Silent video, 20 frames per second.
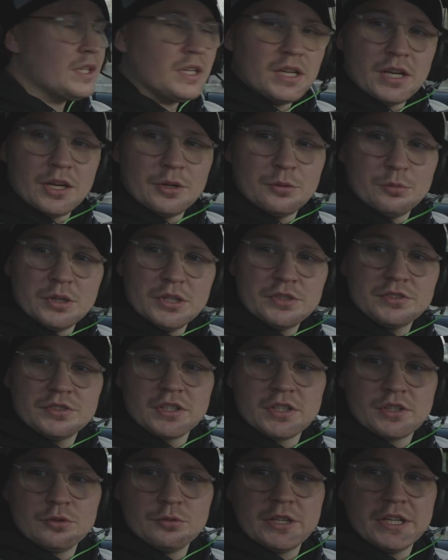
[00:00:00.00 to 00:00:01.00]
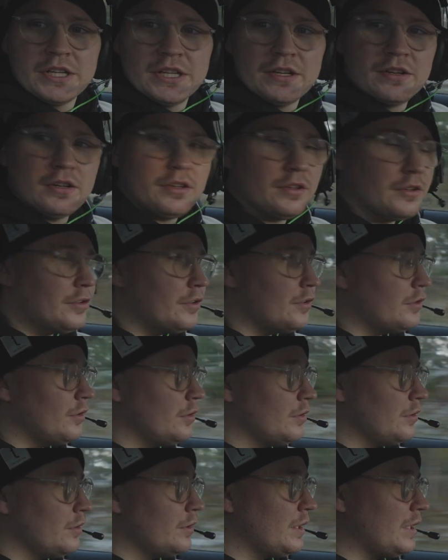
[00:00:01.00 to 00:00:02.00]
I wish I could hear
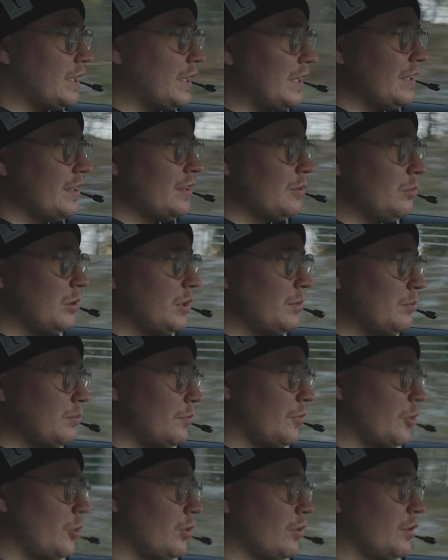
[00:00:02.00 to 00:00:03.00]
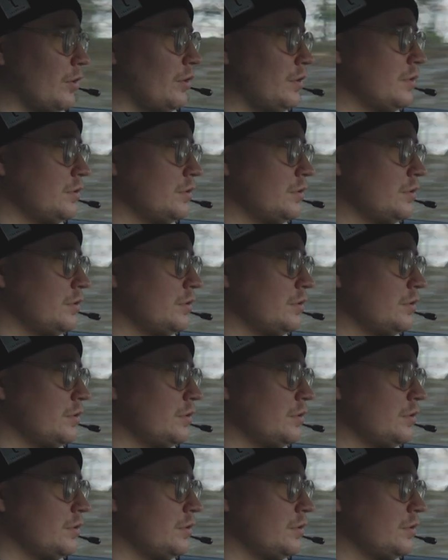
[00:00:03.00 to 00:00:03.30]
a little bit more